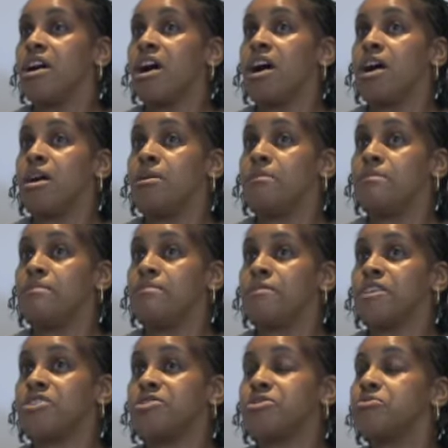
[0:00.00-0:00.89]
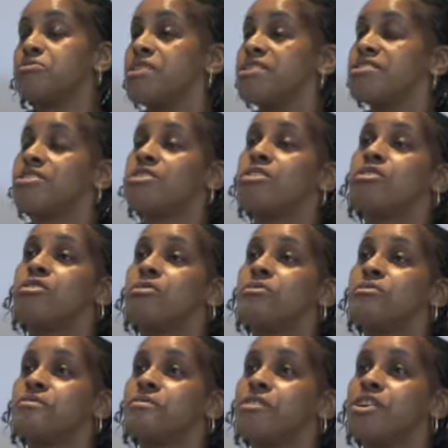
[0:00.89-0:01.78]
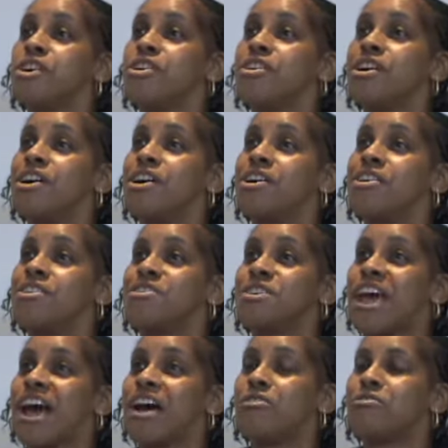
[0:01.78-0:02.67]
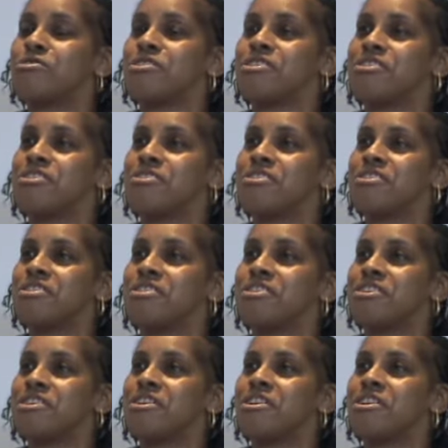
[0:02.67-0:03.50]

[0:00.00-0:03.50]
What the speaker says: There's always a lot of doubt and